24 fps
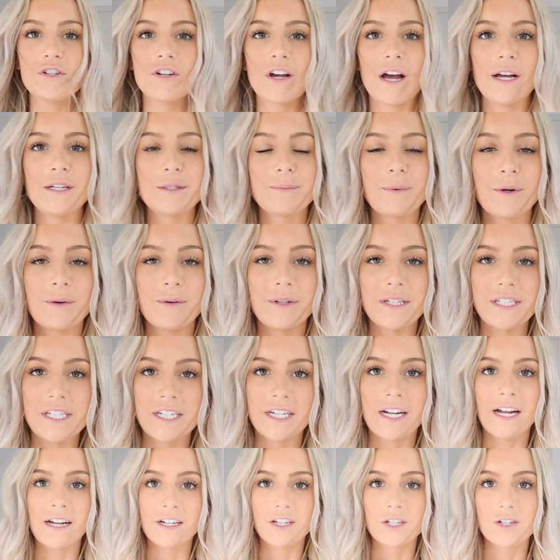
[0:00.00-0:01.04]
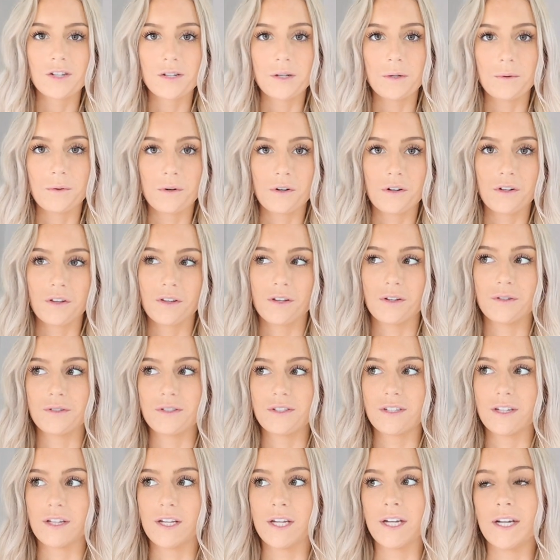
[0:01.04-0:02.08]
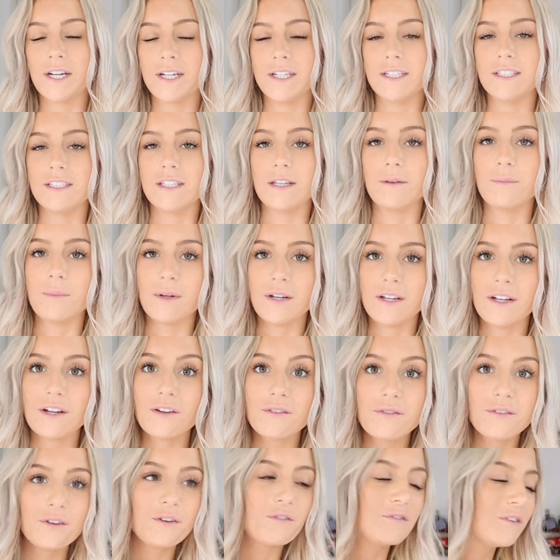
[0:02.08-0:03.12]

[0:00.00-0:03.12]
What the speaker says: you guys, but we did actually order those and they've been here for a